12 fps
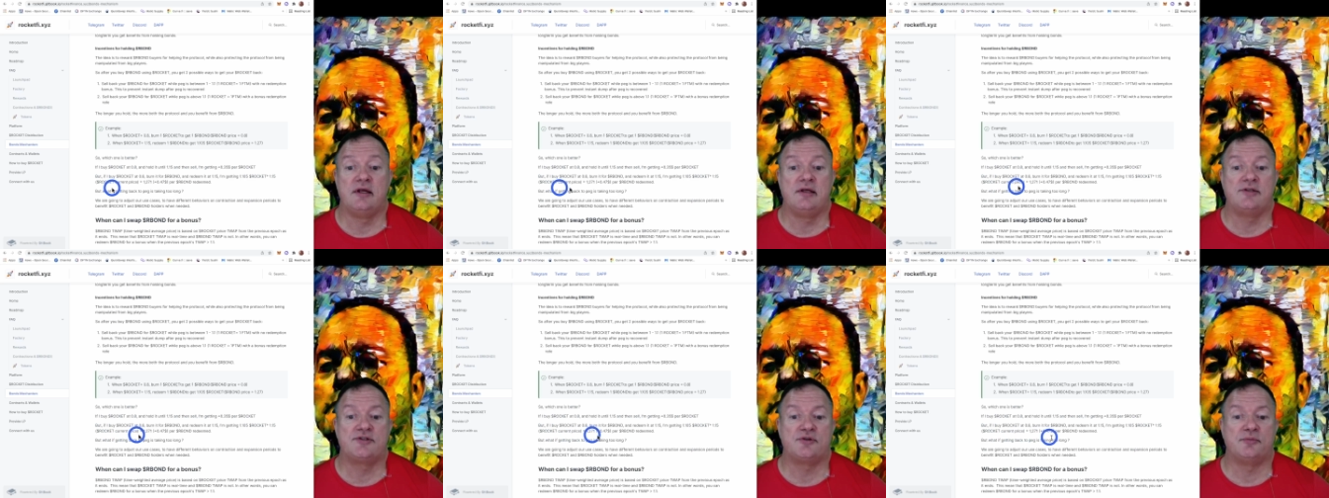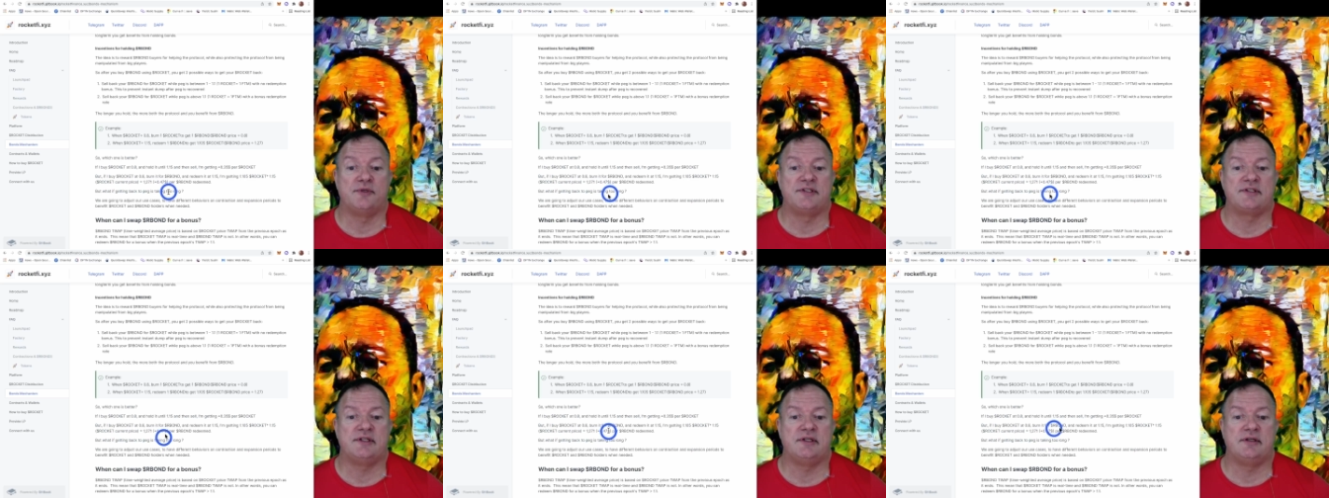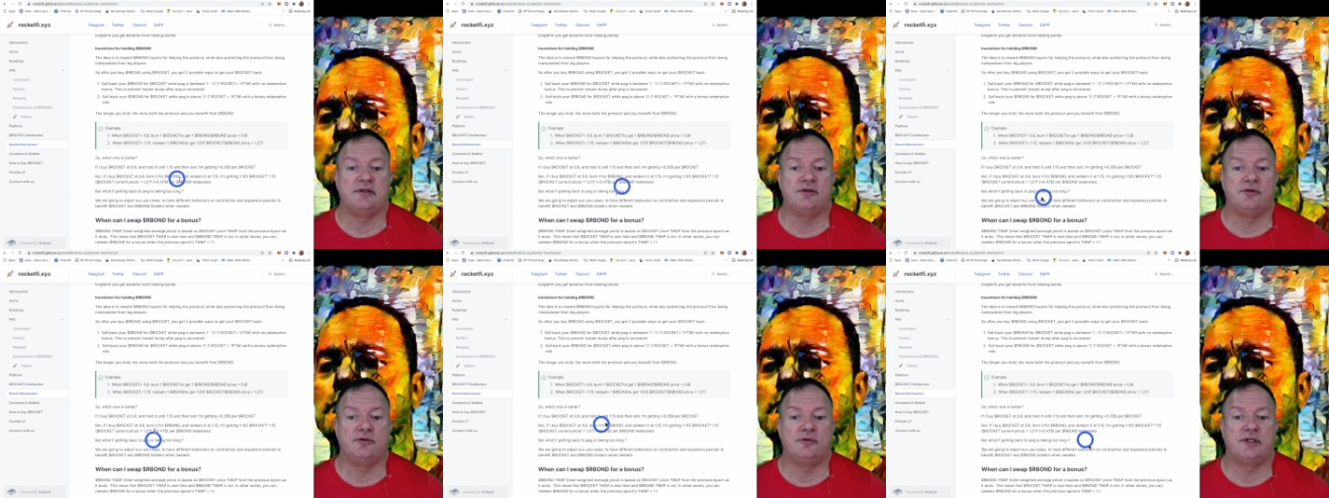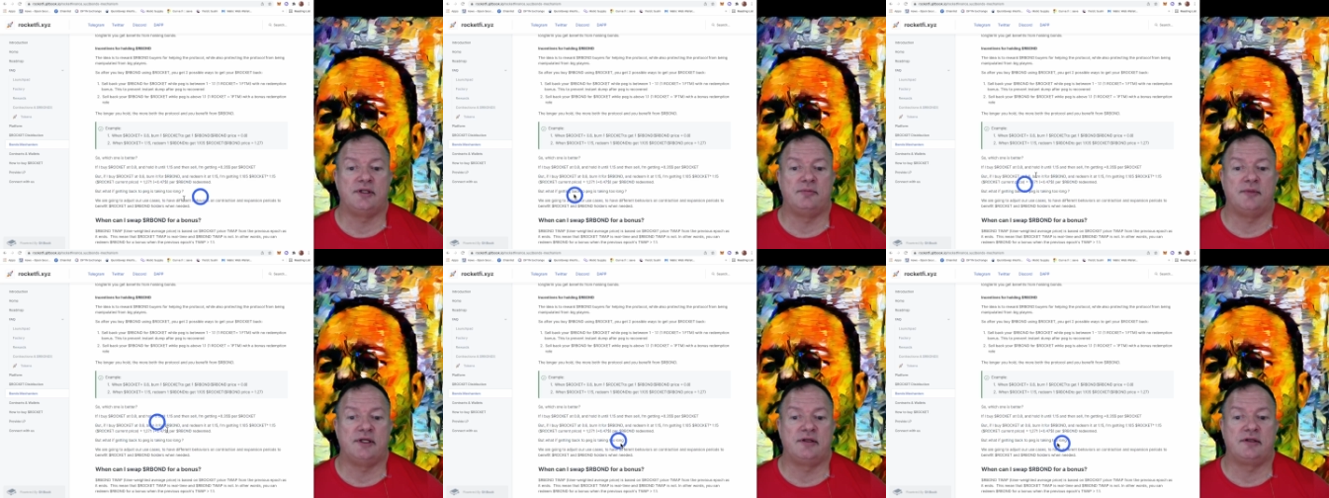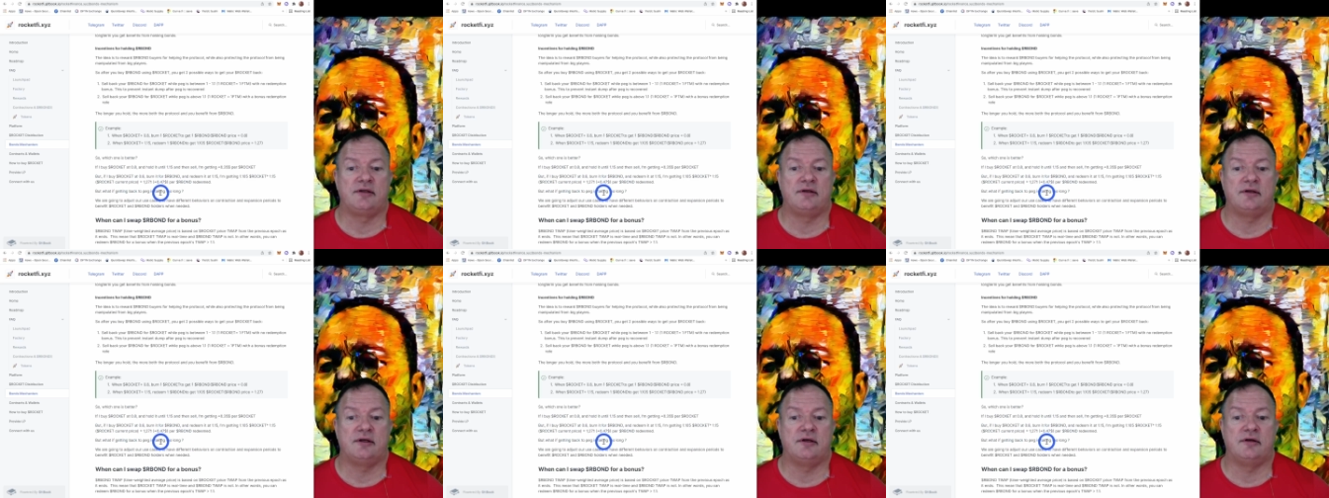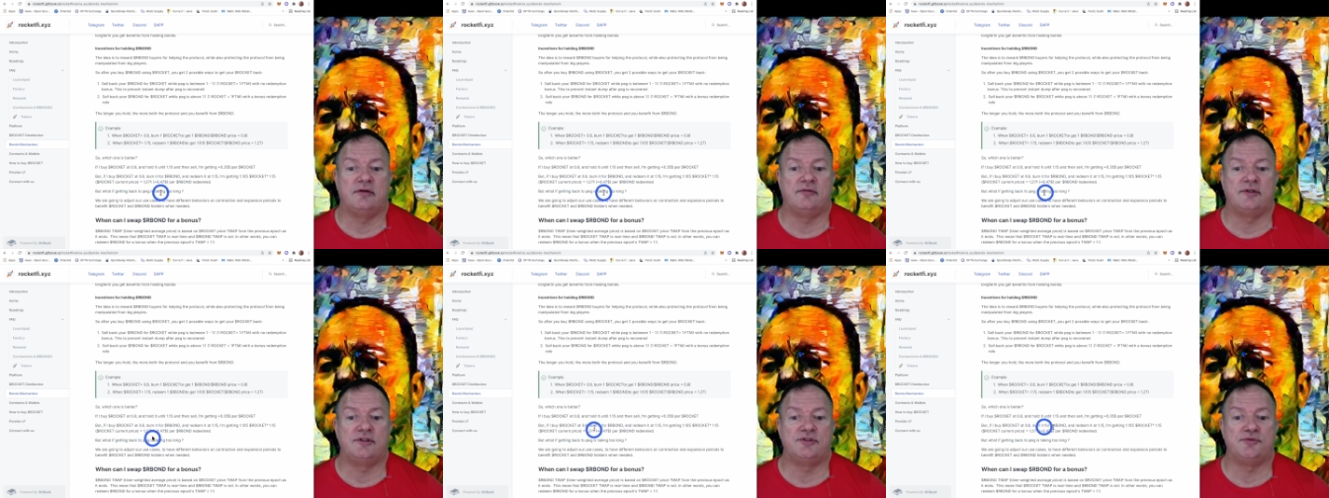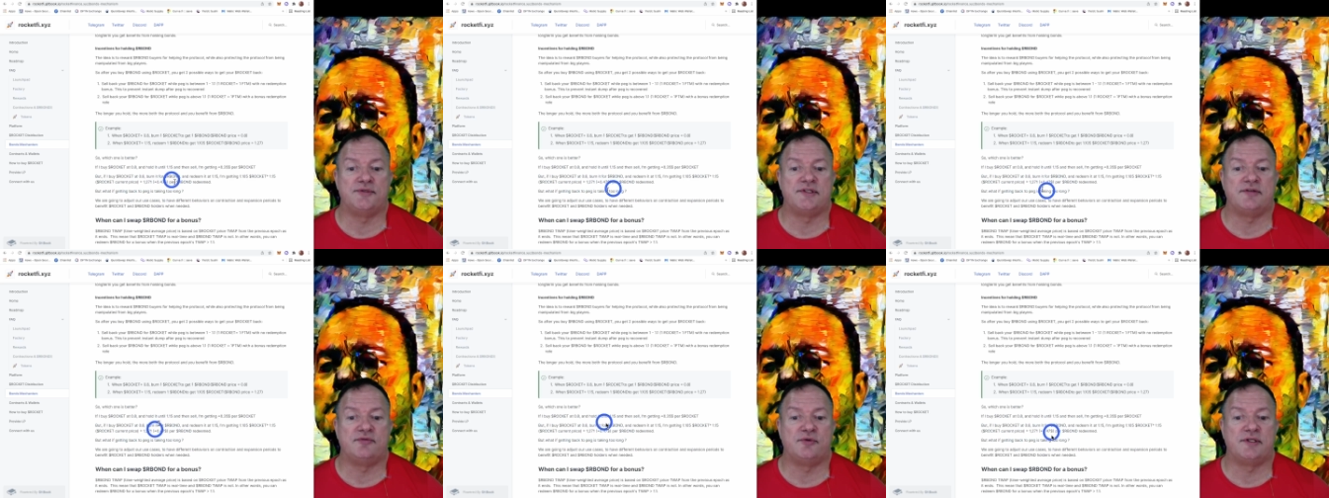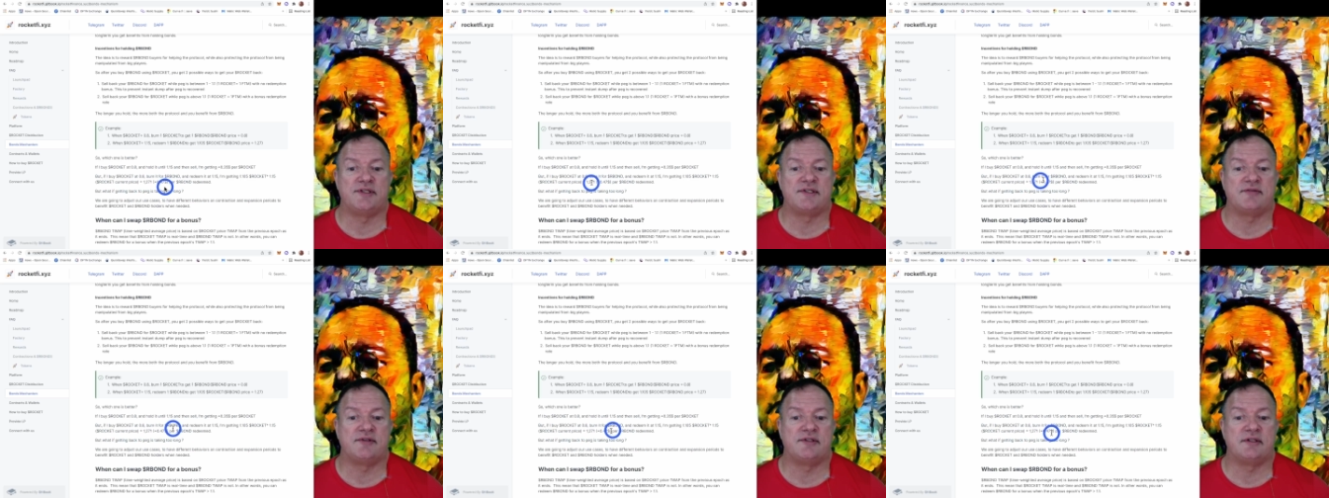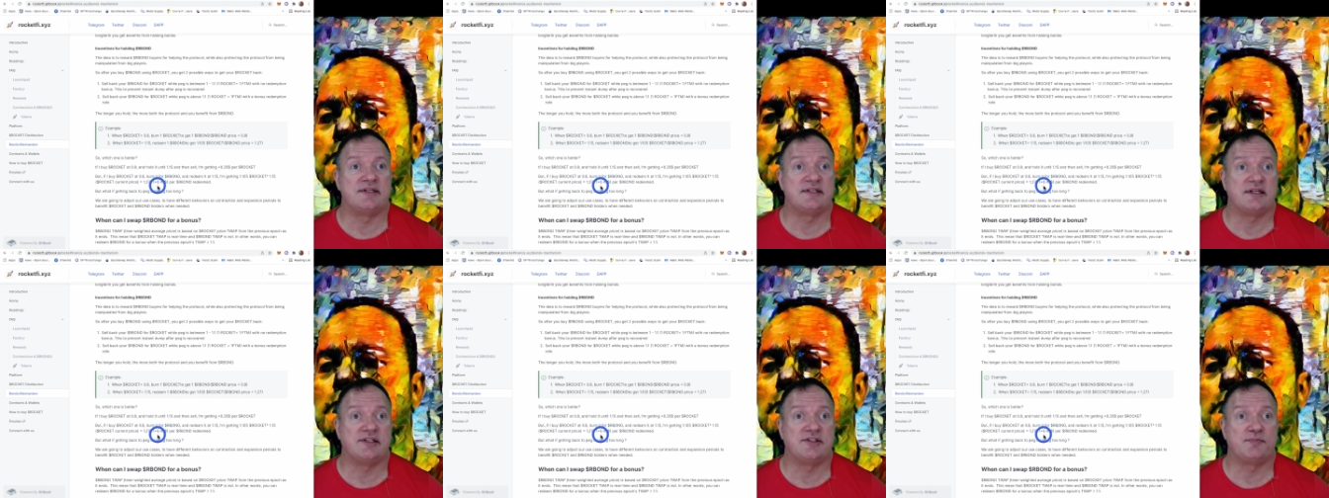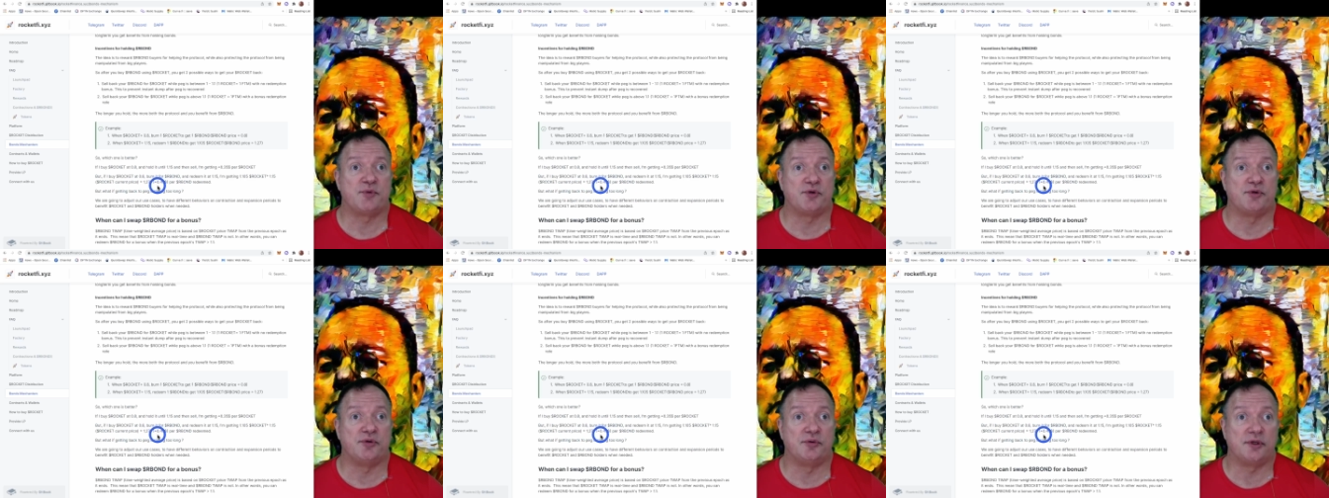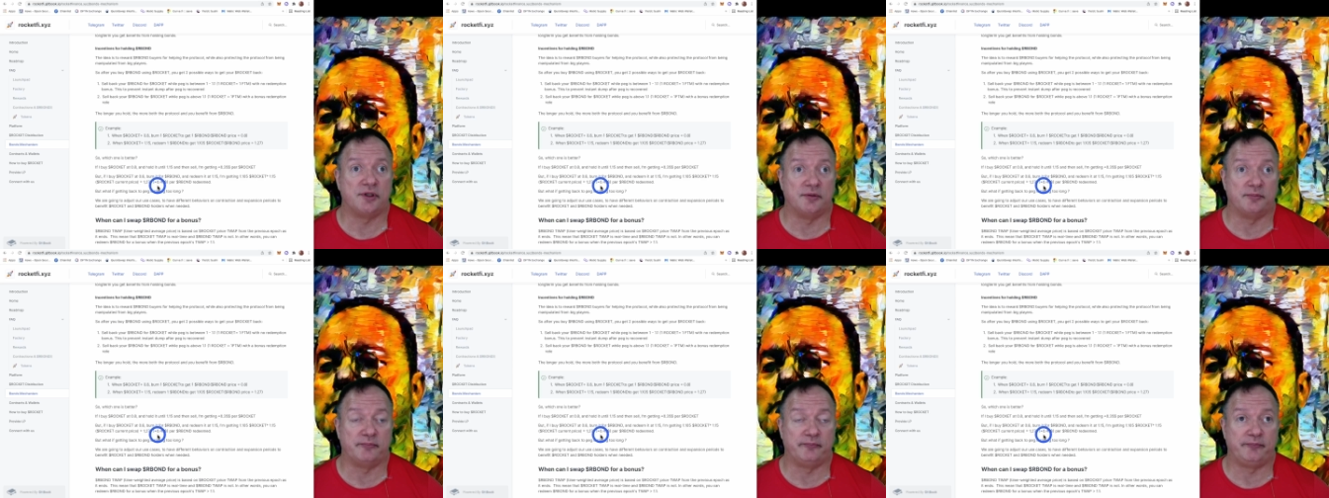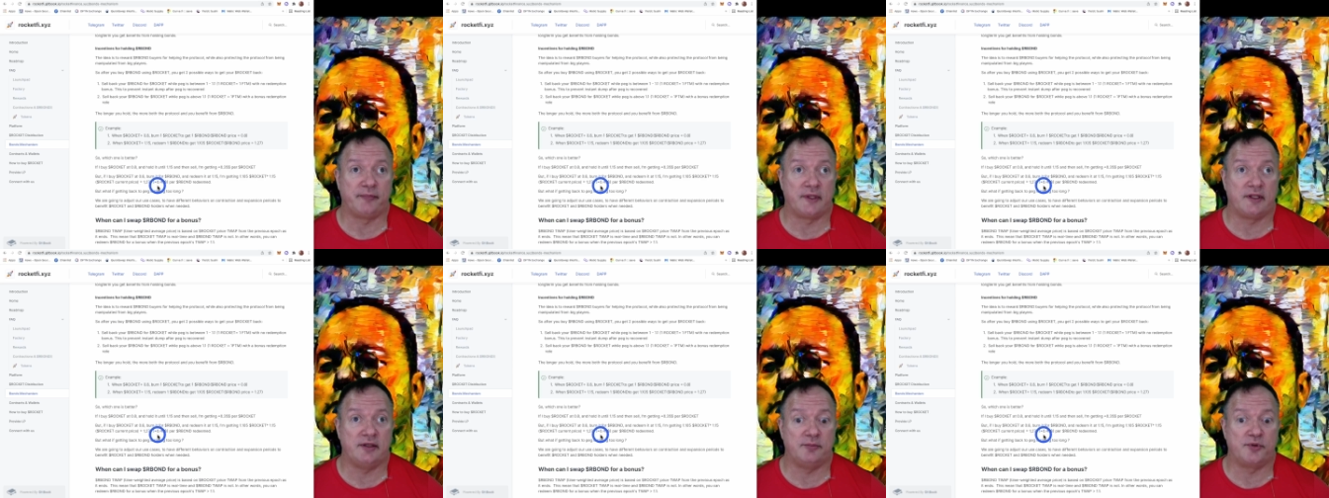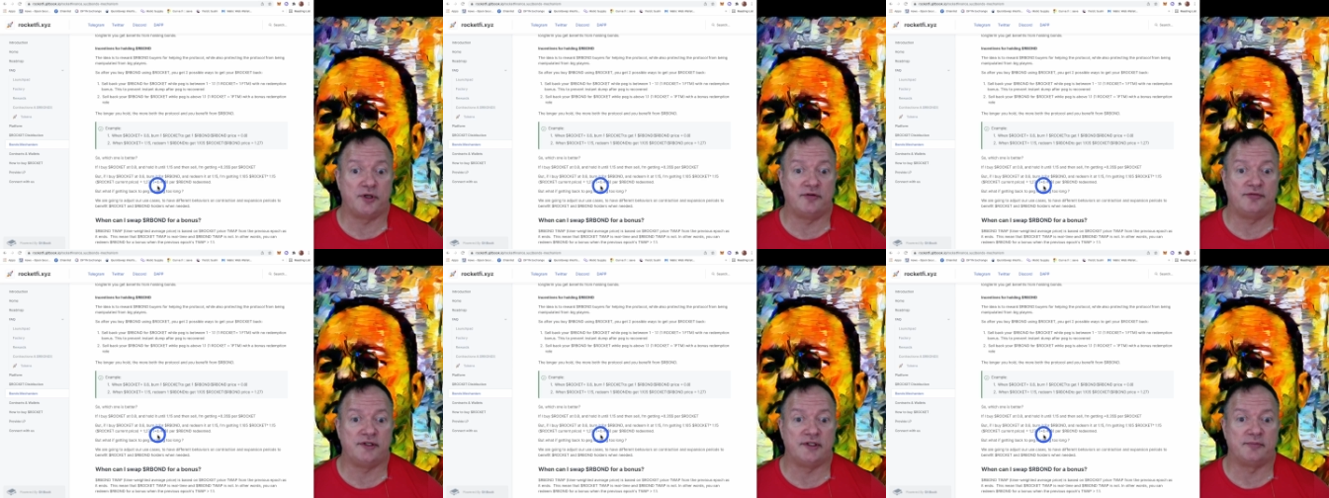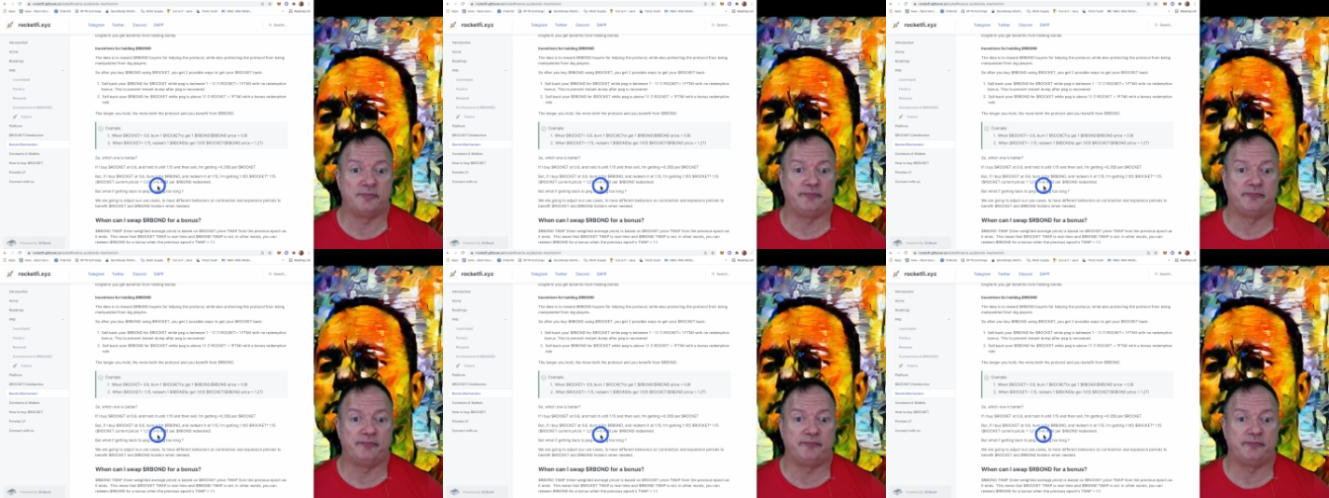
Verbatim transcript: So basically, you can make a very juicy 47 cents per token in profit.